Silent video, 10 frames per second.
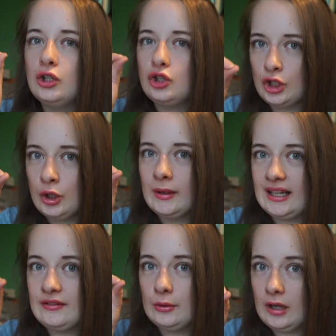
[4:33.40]
to a
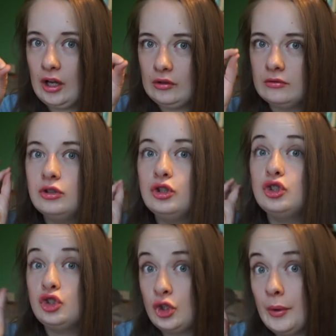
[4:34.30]
level 1
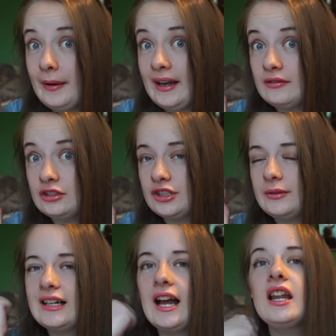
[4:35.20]
to a level 2
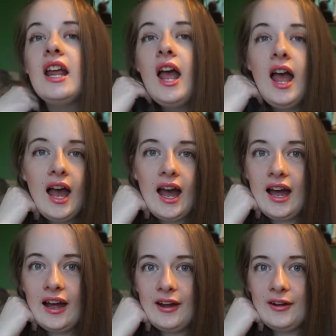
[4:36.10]
again.
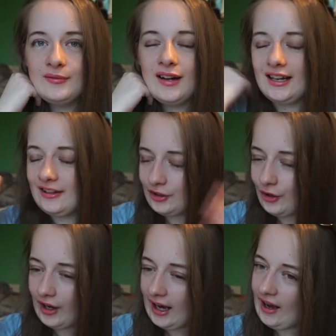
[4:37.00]
And I
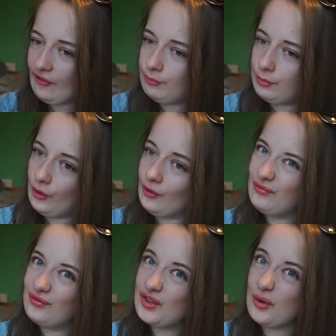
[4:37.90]
know I have, but
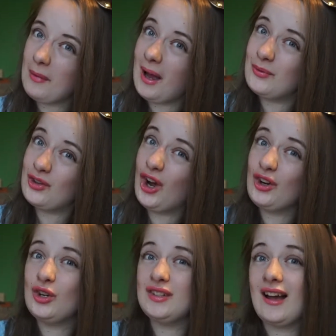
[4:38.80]
sometimes you
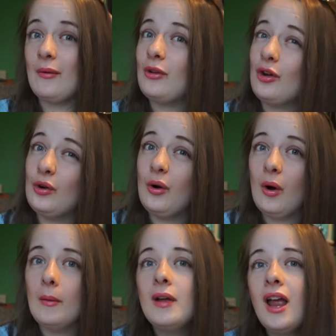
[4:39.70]
gotta go down a
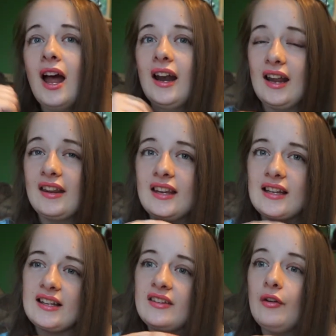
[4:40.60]
goal. And I think
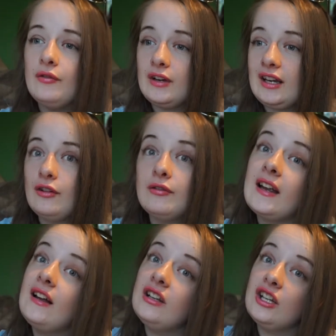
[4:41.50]
that's a real,
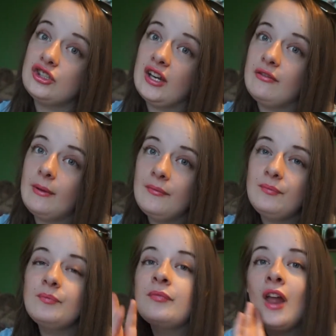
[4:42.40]
real achievement.
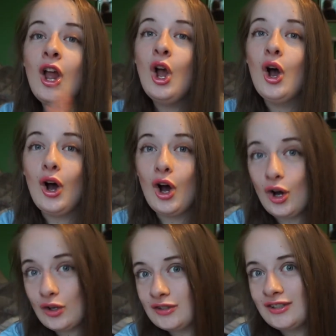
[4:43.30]

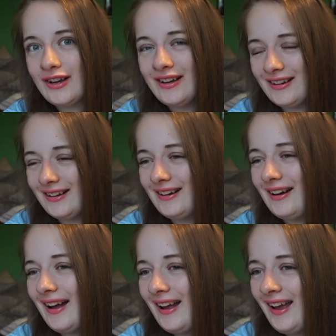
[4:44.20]

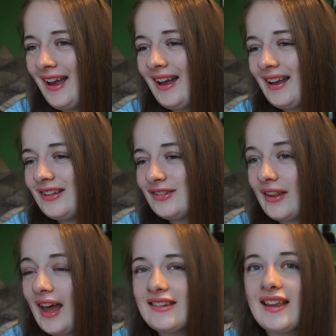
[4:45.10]
Also, so
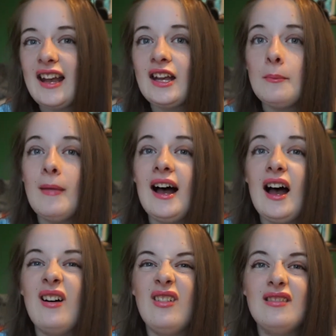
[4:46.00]
that's like my